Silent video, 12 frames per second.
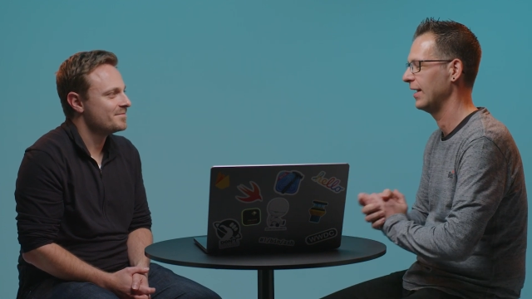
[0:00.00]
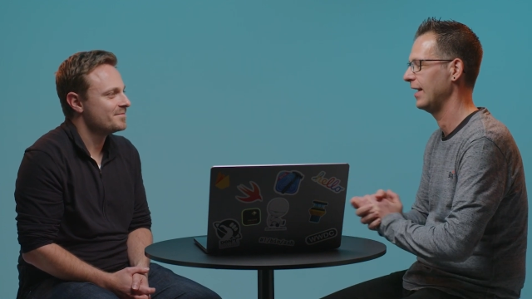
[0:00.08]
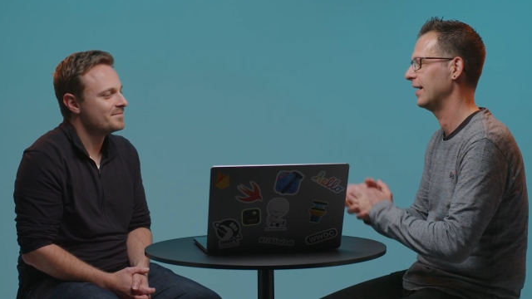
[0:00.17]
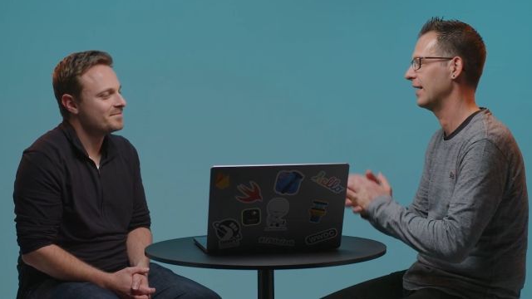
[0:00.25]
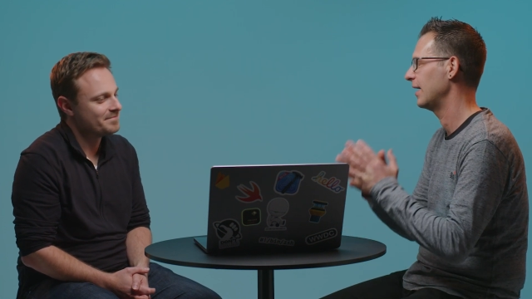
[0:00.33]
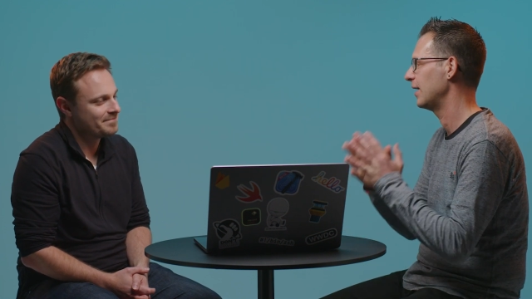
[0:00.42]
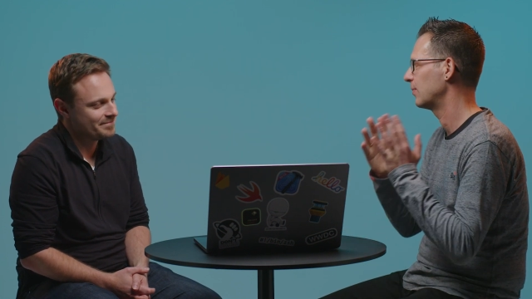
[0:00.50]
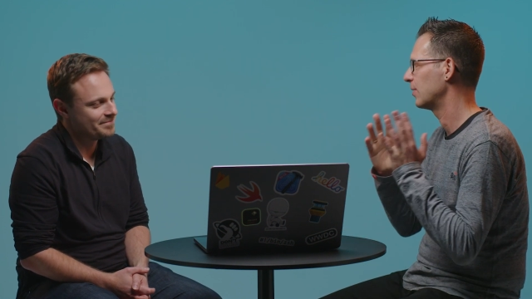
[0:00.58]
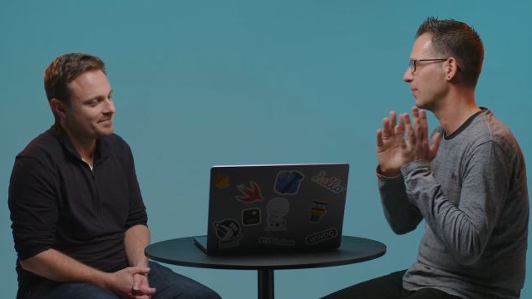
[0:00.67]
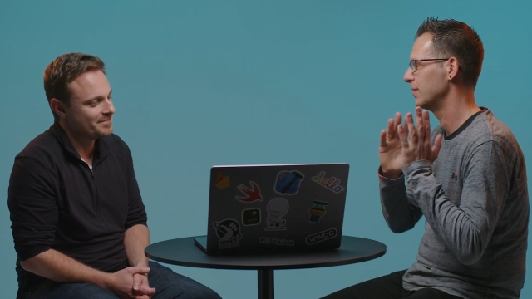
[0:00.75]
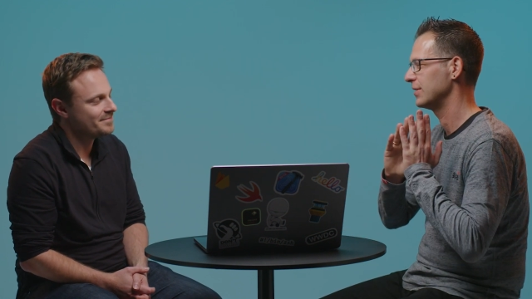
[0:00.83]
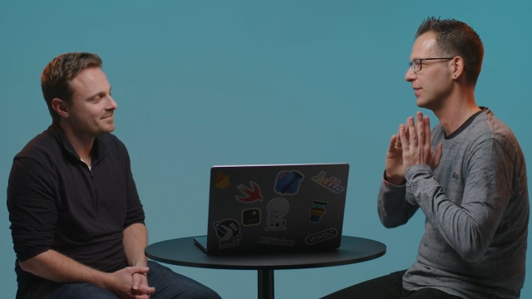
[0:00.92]
Speaker 1: and I
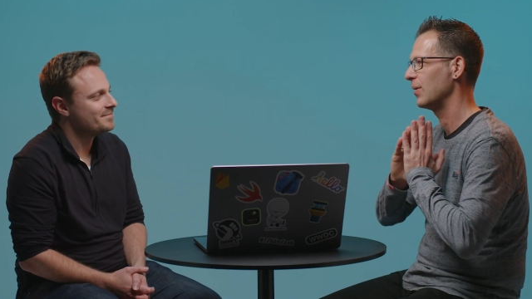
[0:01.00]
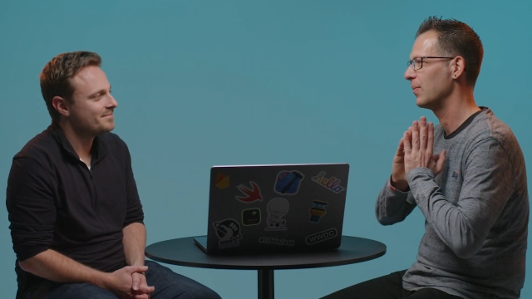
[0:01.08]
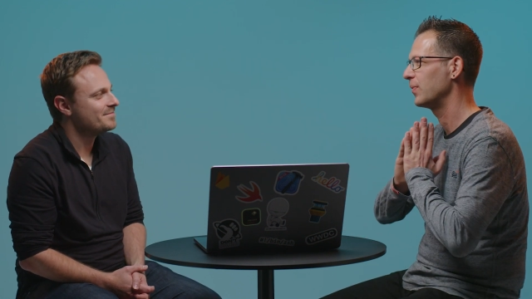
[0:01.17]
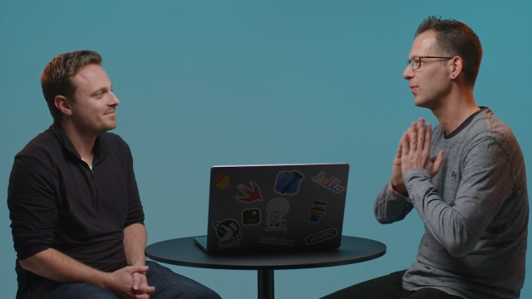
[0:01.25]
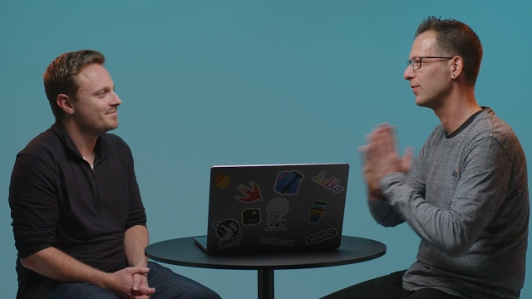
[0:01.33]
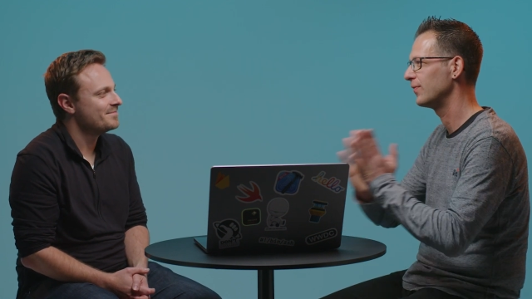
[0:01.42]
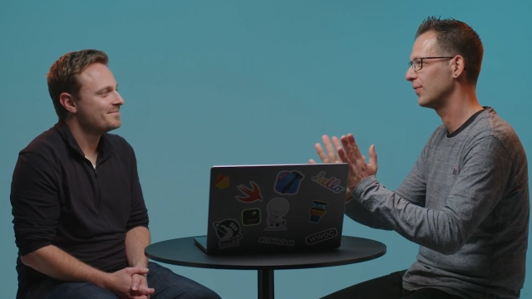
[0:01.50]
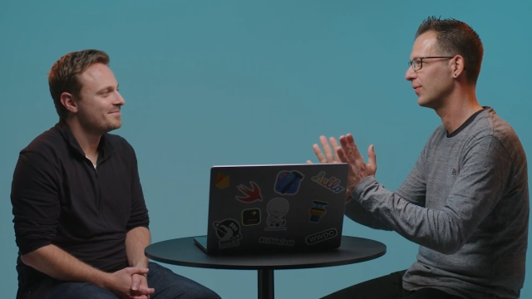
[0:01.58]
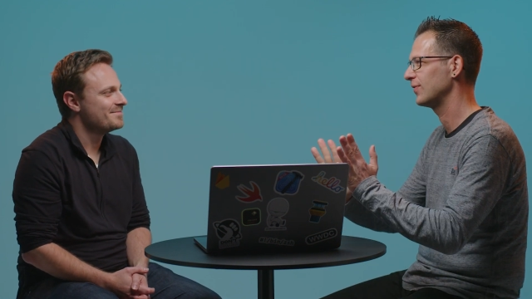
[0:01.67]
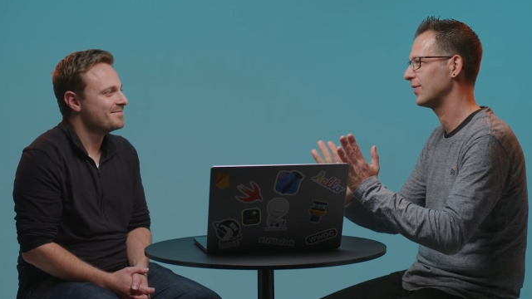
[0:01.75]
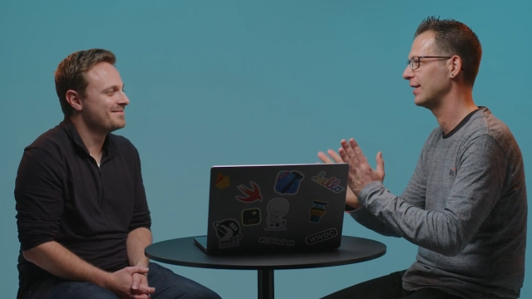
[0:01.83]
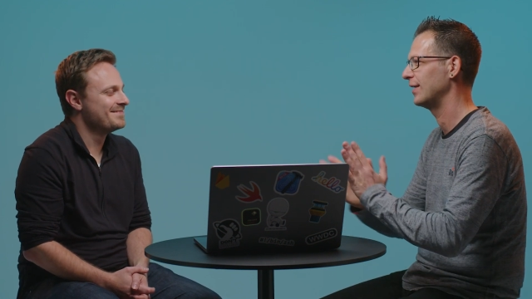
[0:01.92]
implemented a beautiful
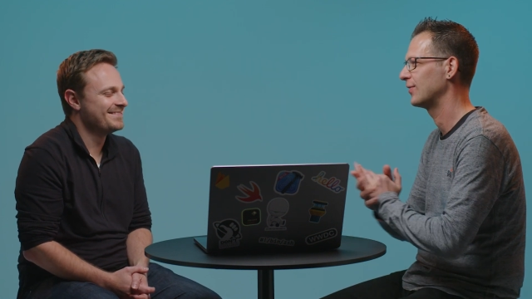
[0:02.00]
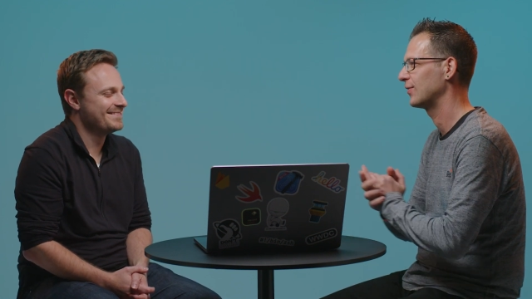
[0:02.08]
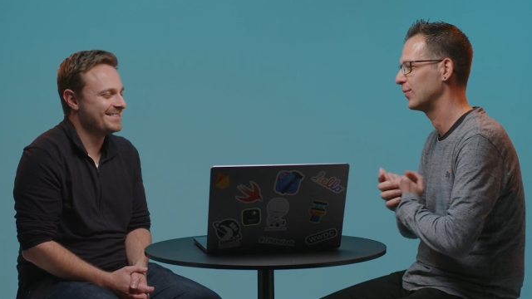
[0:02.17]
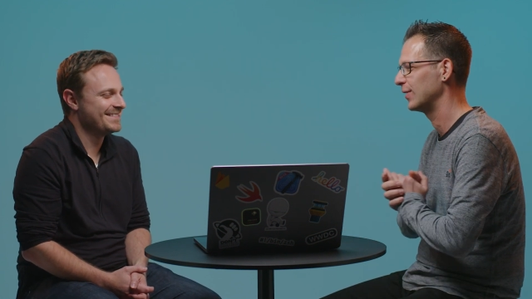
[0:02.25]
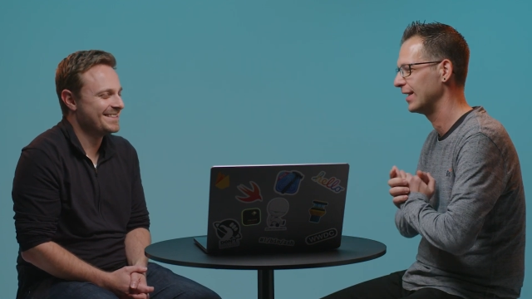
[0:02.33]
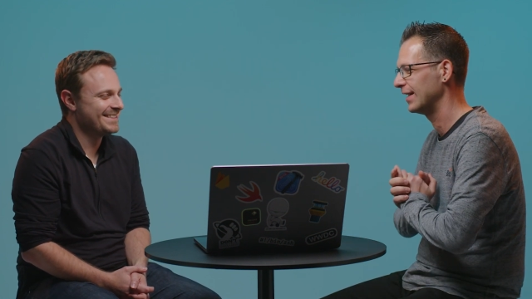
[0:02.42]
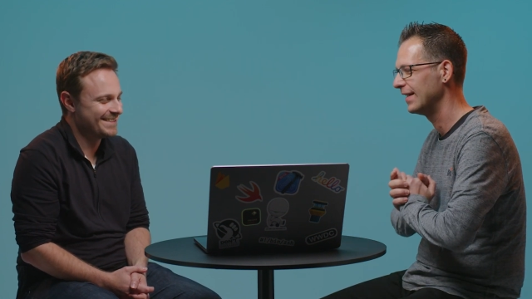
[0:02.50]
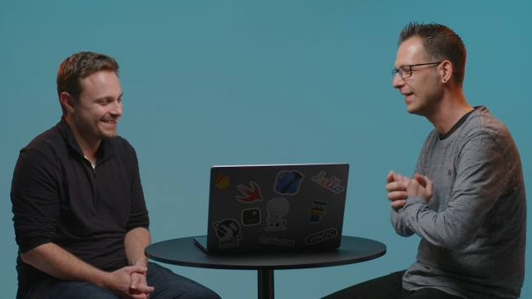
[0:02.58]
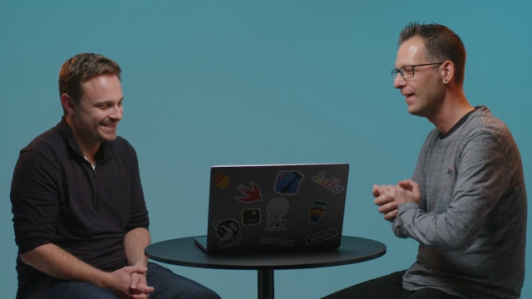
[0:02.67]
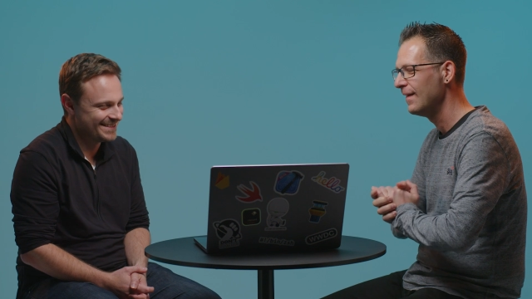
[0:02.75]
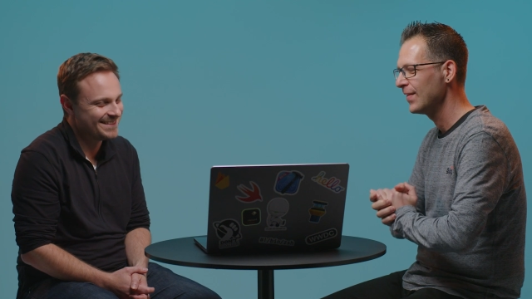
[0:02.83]
sign-in screen